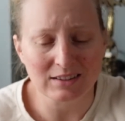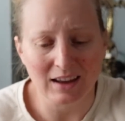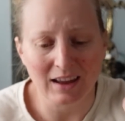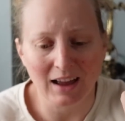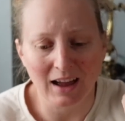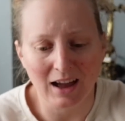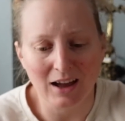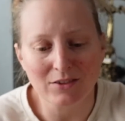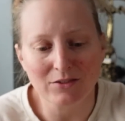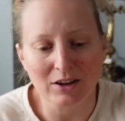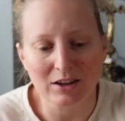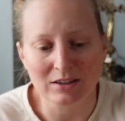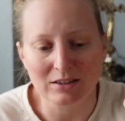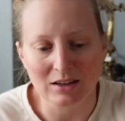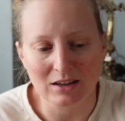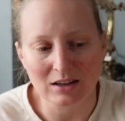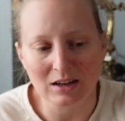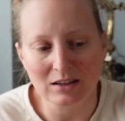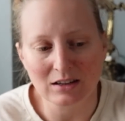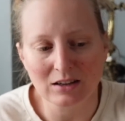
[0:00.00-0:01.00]
I have a
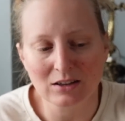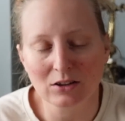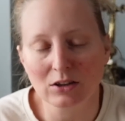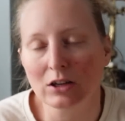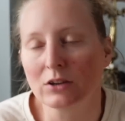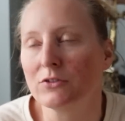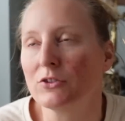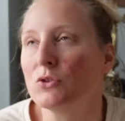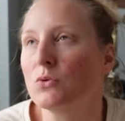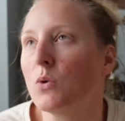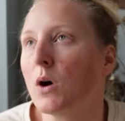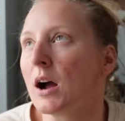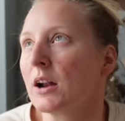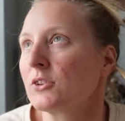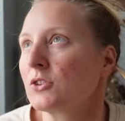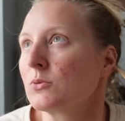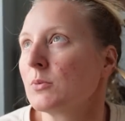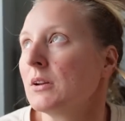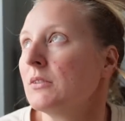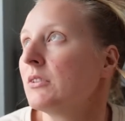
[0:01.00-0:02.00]
knitting needle. If you
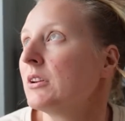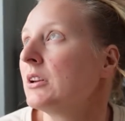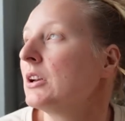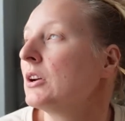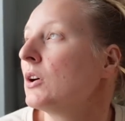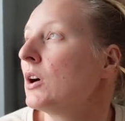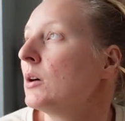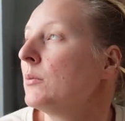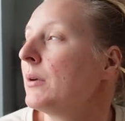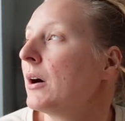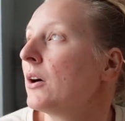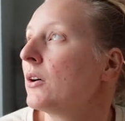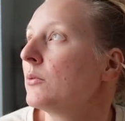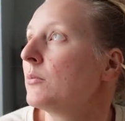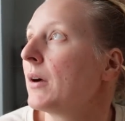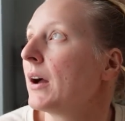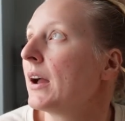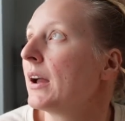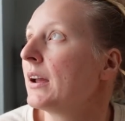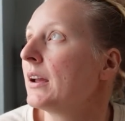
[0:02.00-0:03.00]
watched my video about
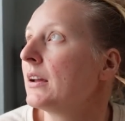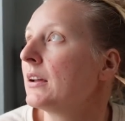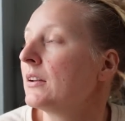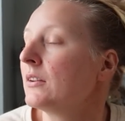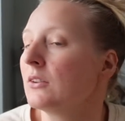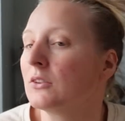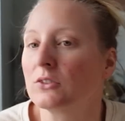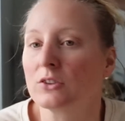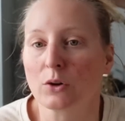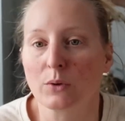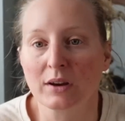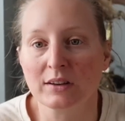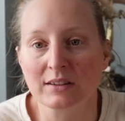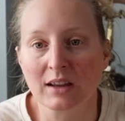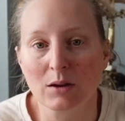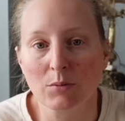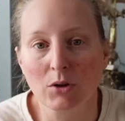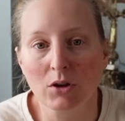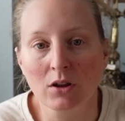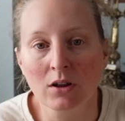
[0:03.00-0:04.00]
my sewing
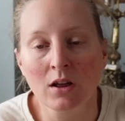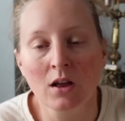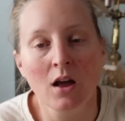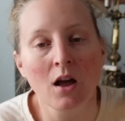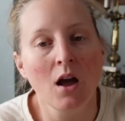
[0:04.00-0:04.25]
table,